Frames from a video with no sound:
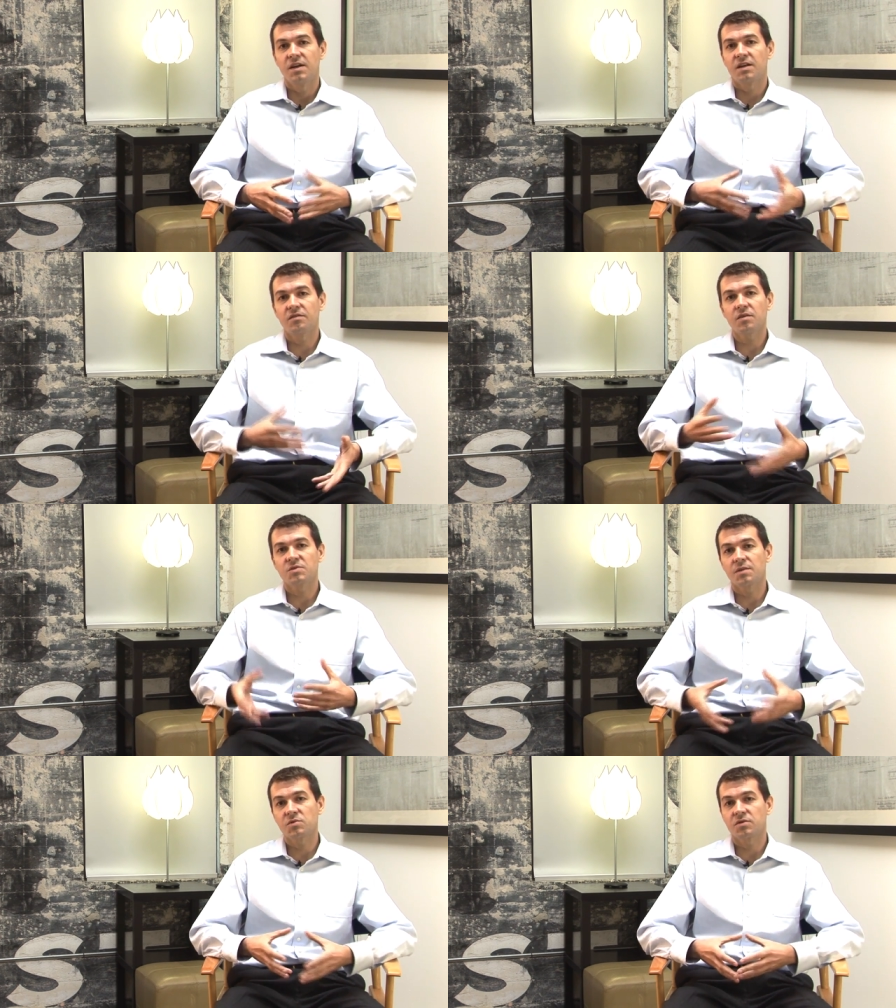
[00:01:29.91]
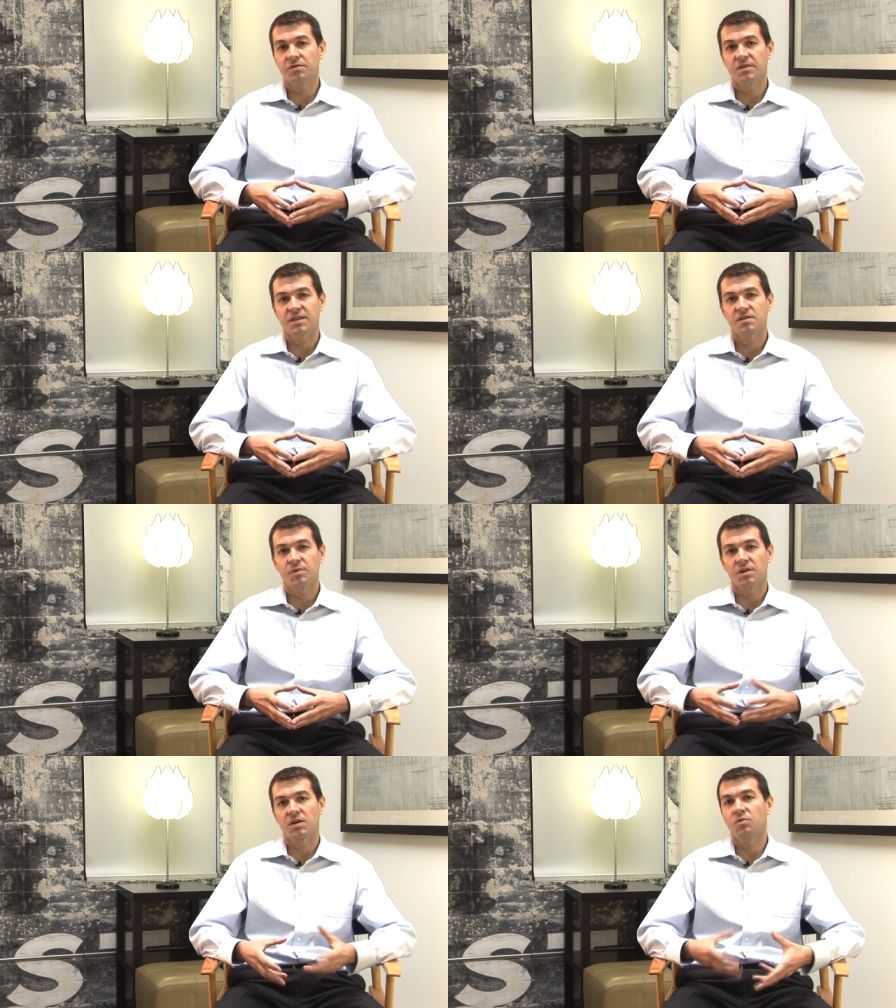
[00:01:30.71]
Giving them some sort of
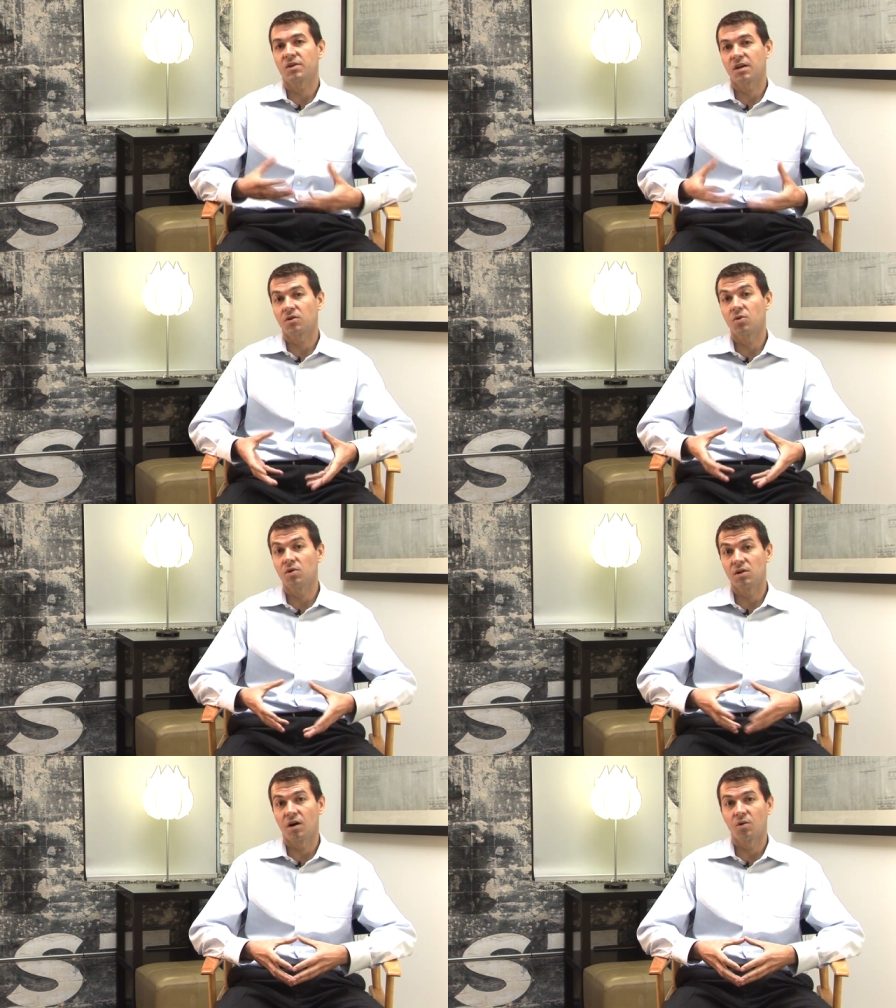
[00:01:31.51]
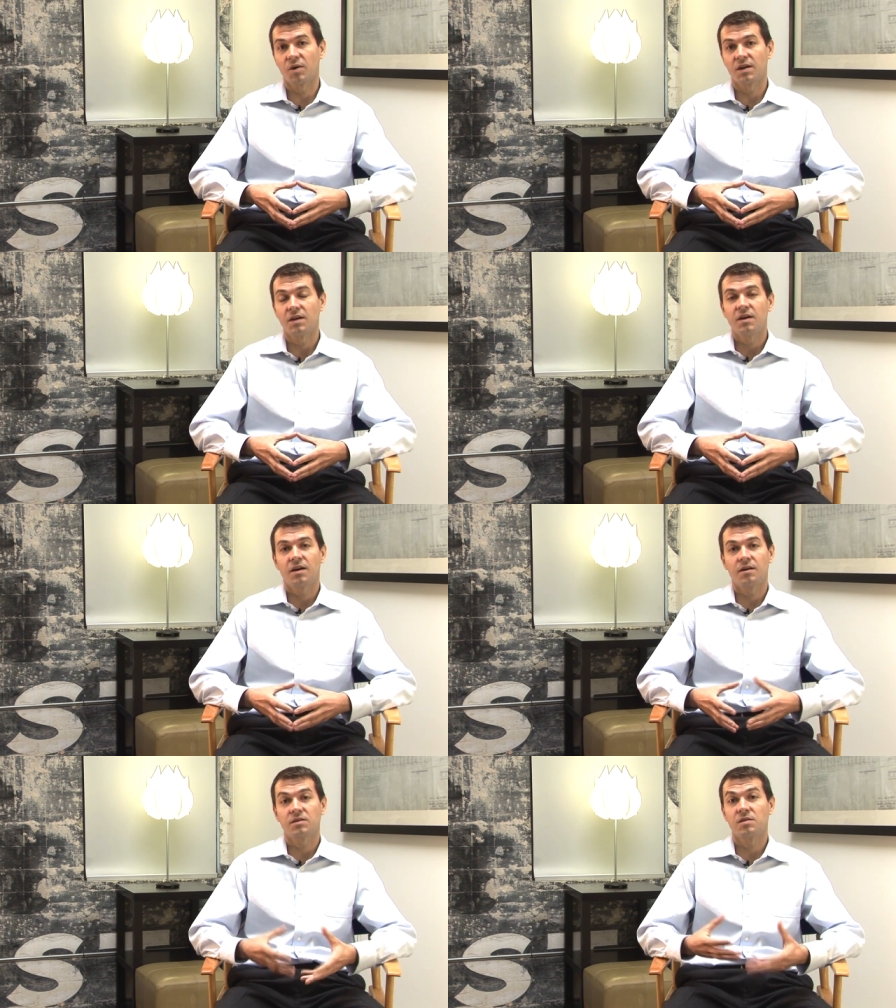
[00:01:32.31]
flexibility will go, go a long way
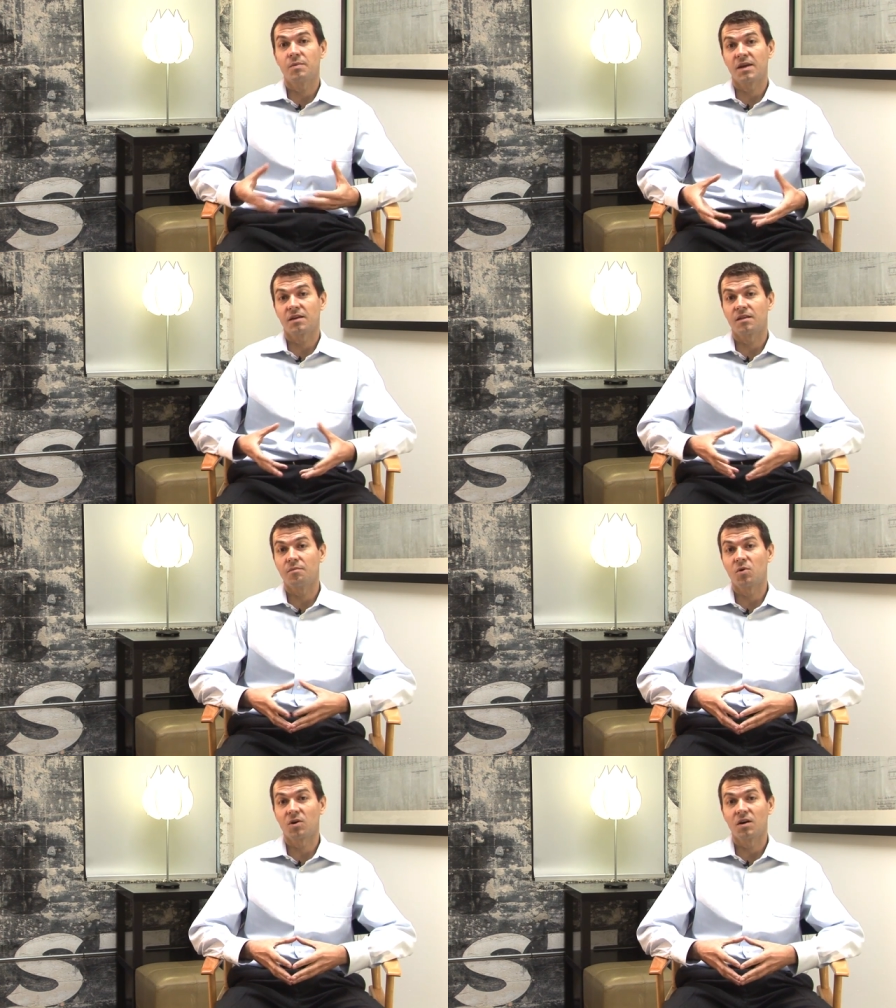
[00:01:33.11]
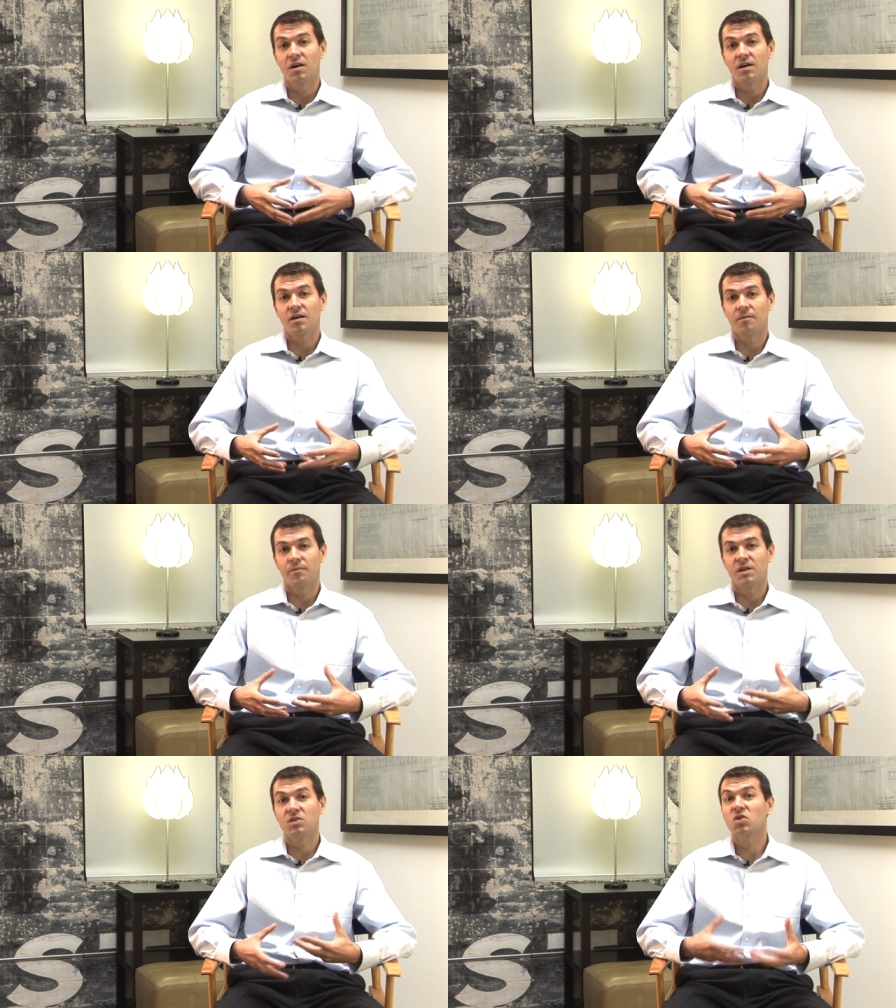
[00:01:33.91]
uh, to making them more
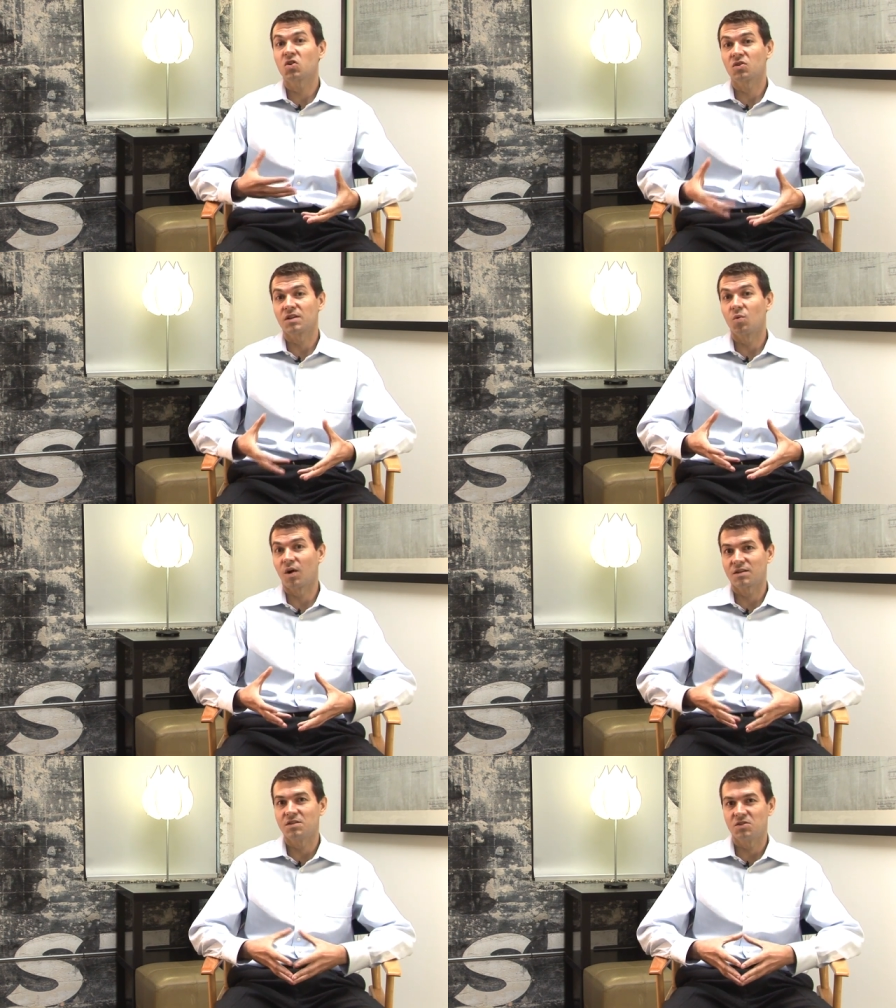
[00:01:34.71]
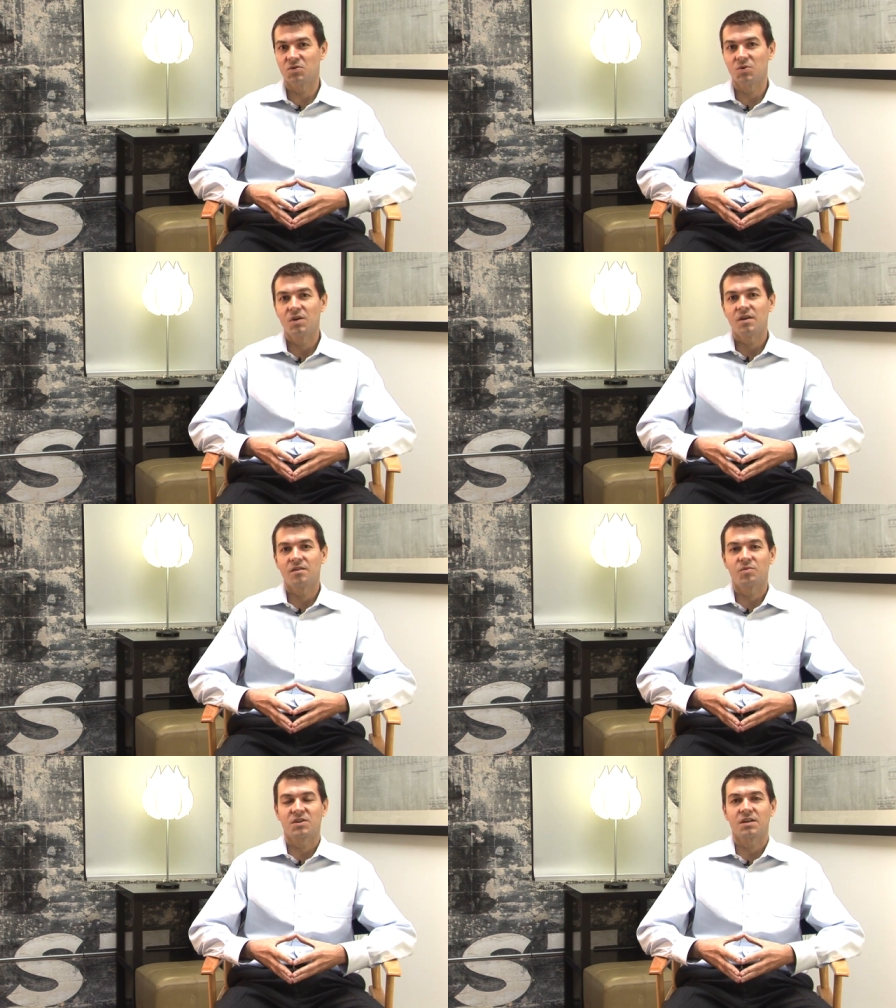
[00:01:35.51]
um, internally want to do
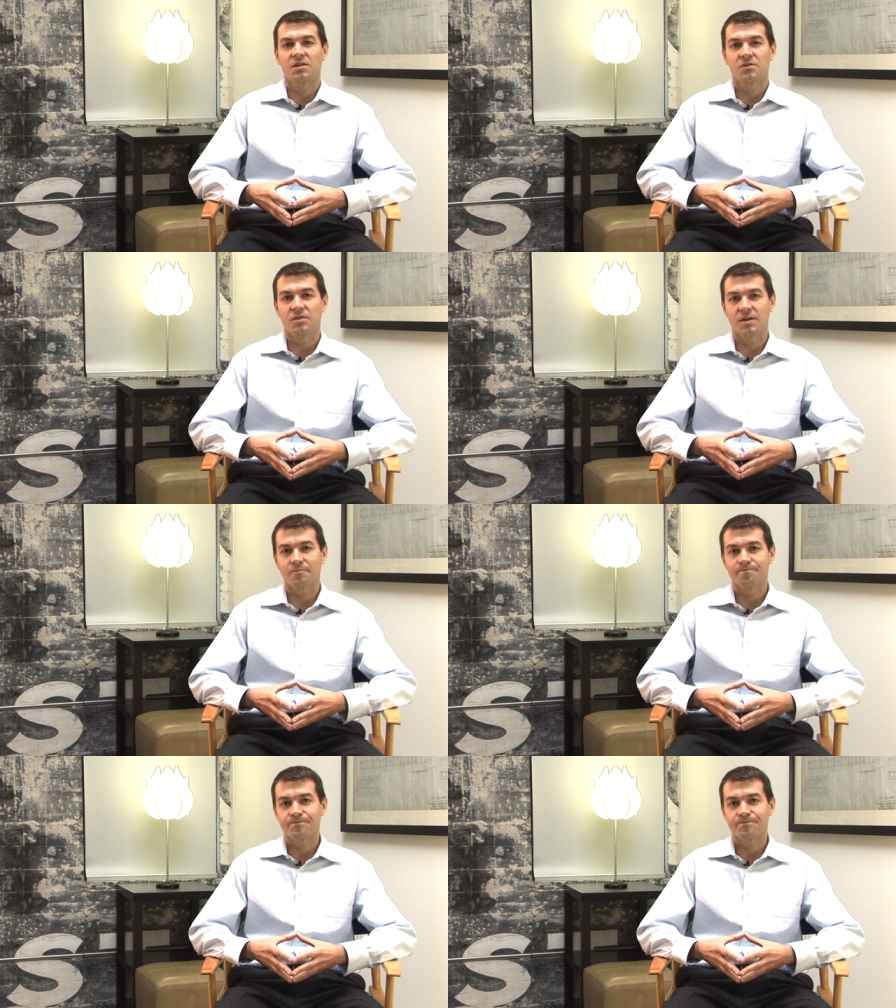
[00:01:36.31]
the particular thing.